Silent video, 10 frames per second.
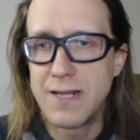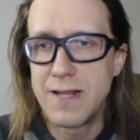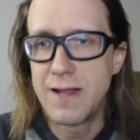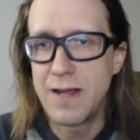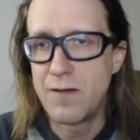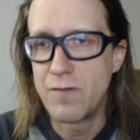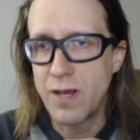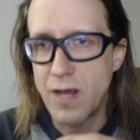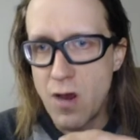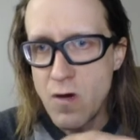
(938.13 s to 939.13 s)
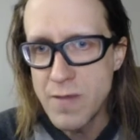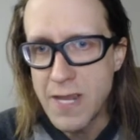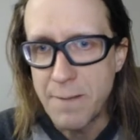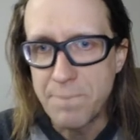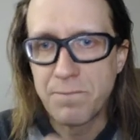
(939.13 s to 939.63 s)
of
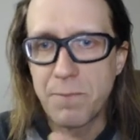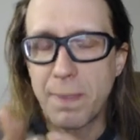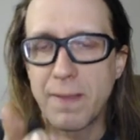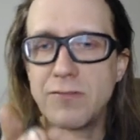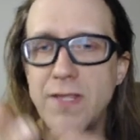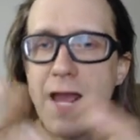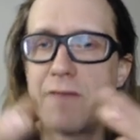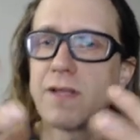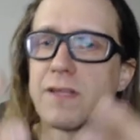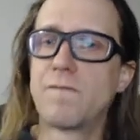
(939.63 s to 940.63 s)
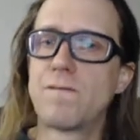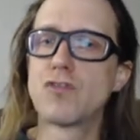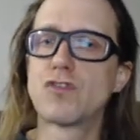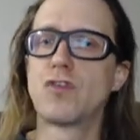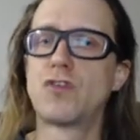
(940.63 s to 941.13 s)
Akomi, so they have like the
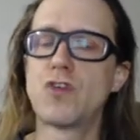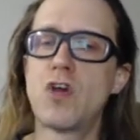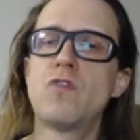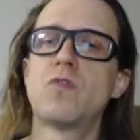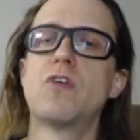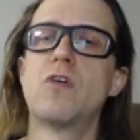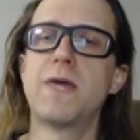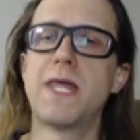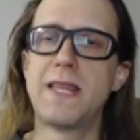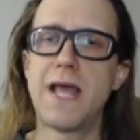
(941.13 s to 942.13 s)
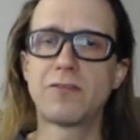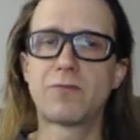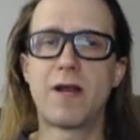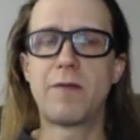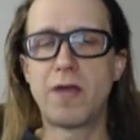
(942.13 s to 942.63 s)
virtual showroom, and that's
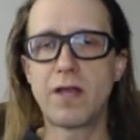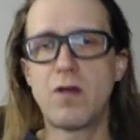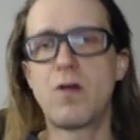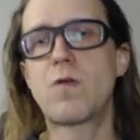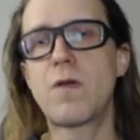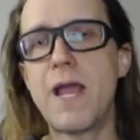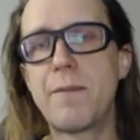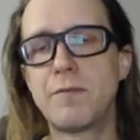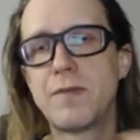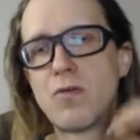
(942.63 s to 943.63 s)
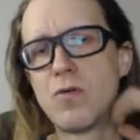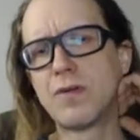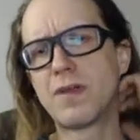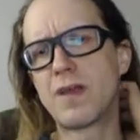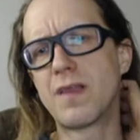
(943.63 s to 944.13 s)
where I'm like, oh crap, it'd be
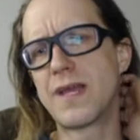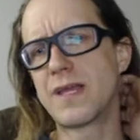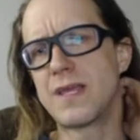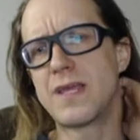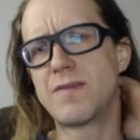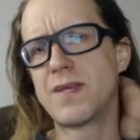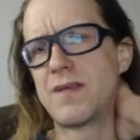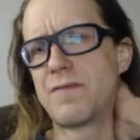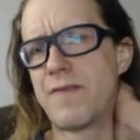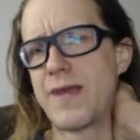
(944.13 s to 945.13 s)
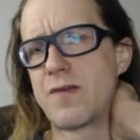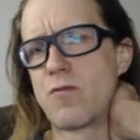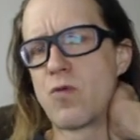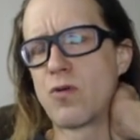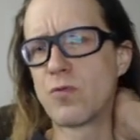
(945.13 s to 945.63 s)
cool to like, even if like
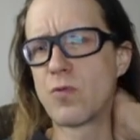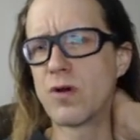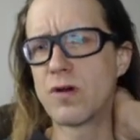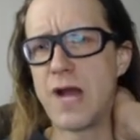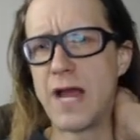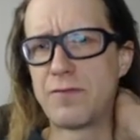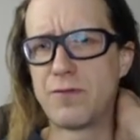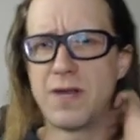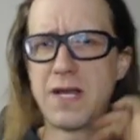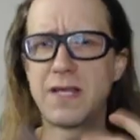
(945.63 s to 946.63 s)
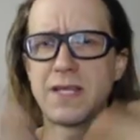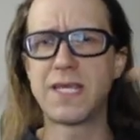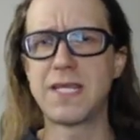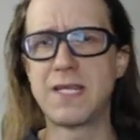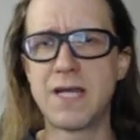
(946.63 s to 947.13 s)
World of Warcraft would
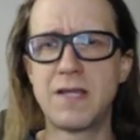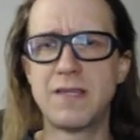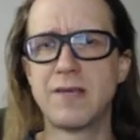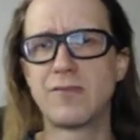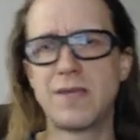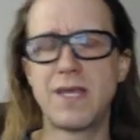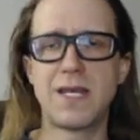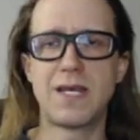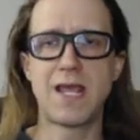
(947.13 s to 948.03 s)
get in on this and